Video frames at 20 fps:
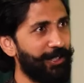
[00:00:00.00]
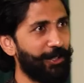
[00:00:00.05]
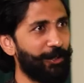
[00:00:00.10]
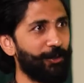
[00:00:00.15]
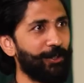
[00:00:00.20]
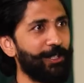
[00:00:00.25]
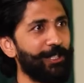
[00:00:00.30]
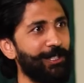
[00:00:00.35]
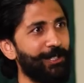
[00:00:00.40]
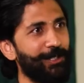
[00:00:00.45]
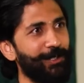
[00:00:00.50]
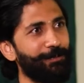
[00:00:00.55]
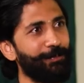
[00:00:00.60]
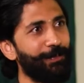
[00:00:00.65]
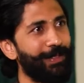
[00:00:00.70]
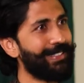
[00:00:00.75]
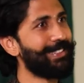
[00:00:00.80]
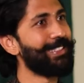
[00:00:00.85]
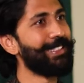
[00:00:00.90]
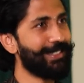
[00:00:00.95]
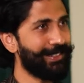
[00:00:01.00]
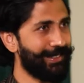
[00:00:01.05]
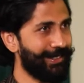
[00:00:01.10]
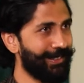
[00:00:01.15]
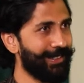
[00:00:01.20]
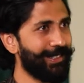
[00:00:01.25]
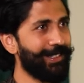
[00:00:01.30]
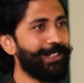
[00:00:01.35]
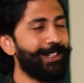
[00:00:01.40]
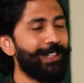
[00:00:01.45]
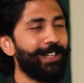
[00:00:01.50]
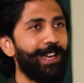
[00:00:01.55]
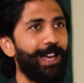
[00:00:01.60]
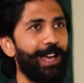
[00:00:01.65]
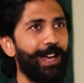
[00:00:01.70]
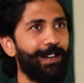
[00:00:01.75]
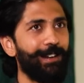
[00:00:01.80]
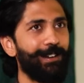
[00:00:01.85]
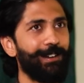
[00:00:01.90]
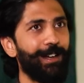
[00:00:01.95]
you know, this business.
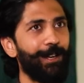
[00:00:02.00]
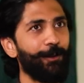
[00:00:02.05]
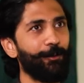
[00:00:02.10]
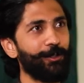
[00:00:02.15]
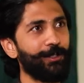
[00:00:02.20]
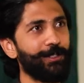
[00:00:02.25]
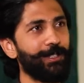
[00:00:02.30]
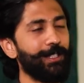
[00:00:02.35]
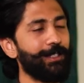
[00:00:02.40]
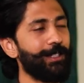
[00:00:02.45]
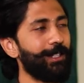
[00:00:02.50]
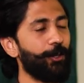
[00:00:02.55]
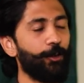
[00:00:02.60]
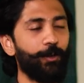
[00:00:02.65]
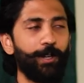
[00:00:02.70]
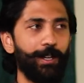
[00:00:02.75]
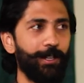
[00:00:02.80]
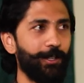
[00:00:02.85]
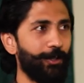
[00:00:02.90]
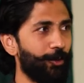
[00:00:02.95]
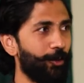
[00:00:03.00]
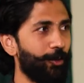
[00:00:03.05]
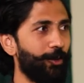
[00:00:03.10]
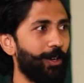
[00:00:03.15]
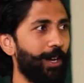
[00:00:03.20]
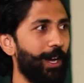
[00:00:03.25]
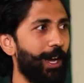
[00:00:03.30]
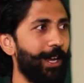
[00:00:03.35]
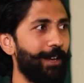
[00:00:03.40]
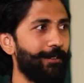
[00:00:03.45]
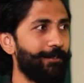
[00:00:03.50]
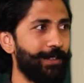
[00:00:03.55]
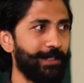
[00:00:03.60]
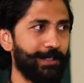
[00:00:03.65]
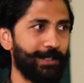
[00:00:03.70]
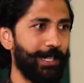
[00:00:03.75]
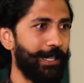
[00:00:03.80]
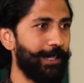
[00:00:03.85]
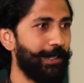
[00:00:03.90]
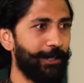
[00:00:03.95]
And I would say that, okay, you know, I've
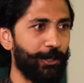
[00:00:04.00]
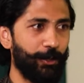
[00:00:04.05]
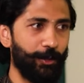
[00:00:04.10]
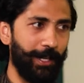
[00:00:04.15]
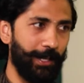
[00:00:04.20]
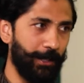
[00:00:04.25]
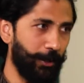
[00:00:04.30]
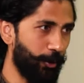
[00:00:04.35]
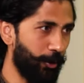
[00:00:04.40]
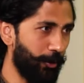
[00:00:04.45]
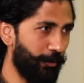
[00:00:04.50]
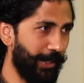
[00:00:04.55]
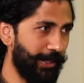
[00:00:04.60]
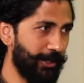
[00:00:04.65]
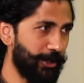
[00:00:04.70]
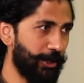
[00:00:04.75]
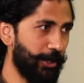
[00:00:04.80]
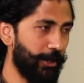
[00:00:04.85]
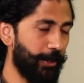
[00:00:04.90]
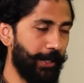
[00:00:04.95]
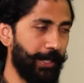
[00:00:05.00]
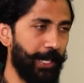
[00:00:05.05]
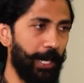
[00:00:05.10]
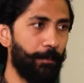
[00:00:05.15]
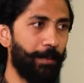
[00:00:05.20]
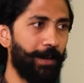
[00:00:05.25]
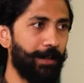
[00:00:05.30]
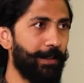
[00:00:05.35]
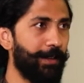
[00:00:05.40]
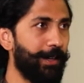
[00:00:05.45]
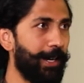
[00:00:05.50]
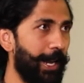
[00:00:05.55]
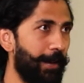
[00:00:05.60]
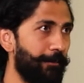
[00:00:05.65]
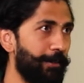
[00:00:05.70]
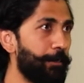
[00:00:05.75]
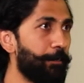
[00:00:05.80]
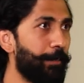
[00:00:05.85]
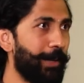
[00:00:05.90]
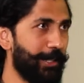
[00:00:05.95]
decided to let go of engineering. I'm under
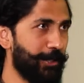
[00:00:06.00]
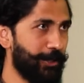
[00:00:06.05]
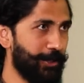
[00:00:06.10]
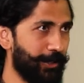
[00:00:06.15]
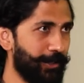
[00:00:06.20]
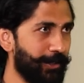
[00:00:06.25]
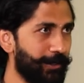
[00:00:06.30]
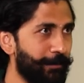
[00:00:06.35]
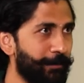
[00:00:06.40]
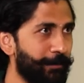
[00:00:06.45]
heavy pressure.